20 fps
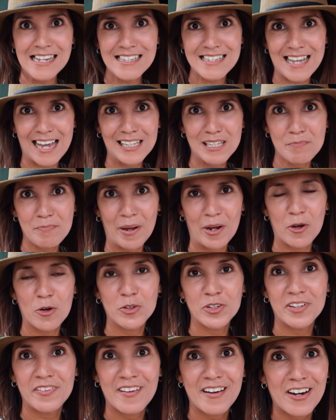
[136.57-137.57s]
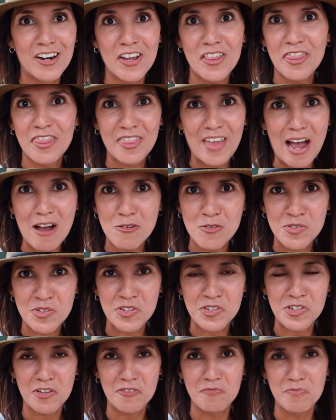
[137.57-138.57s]
Inside the pagoda, there are
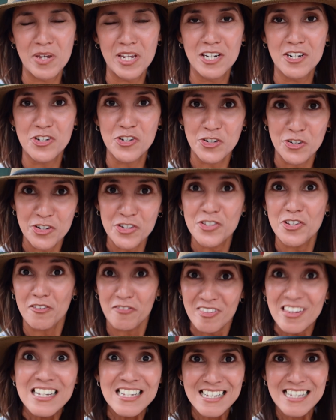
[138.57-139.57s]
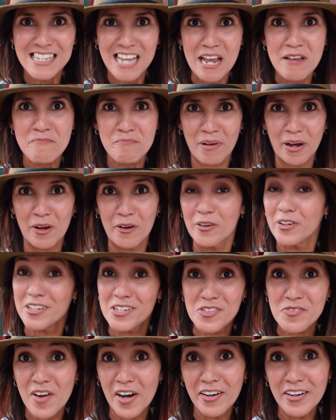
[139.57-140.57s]
thousands of miniatures of the same
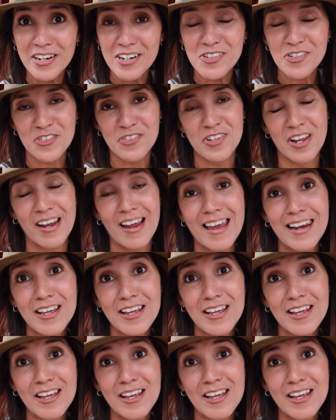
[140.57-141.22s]
pagodas. Very interesting.